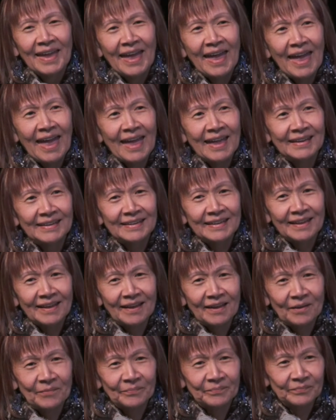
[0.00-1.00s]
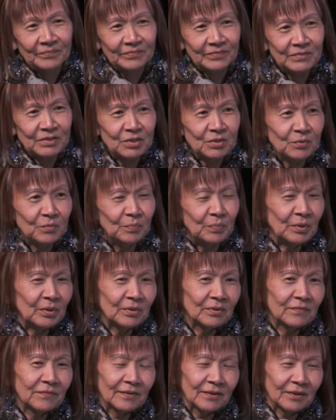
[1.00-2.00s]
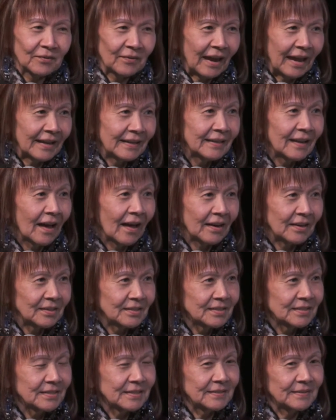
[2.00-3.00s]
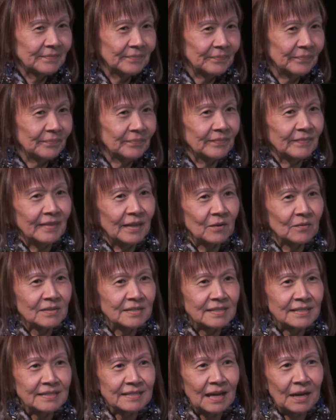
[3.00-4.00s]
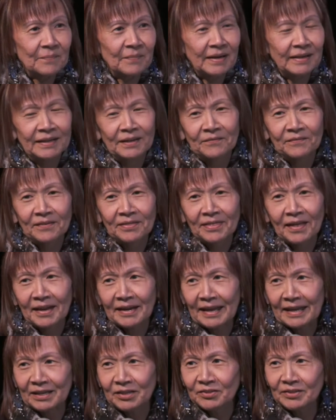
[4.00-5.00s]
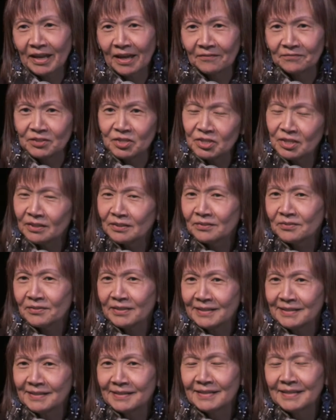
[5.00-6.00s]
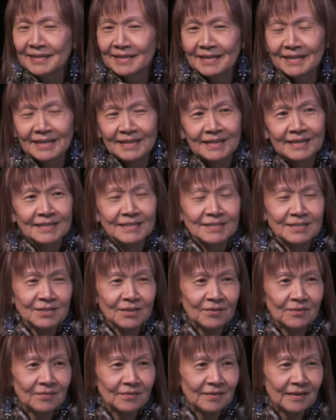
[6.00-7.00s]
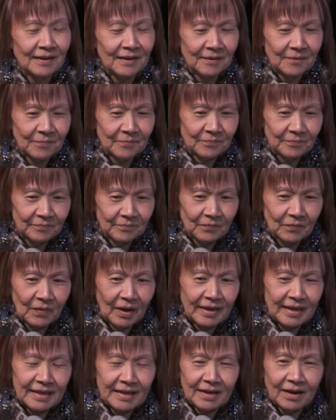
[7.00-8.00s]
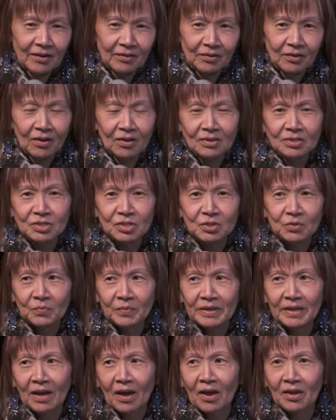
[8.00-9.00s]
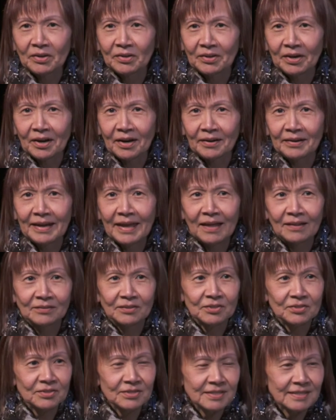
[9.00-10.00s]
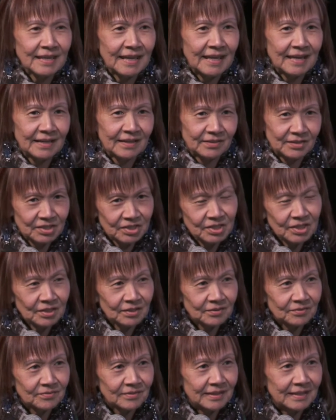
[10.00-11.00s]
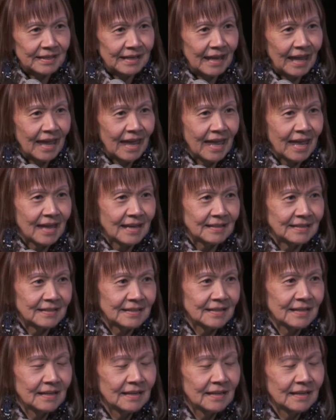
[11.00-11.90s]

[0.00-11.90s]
and 2 beautiful granddaughters, there was a time I never thought I could have children. So in our culture, we honor our elders and our children, and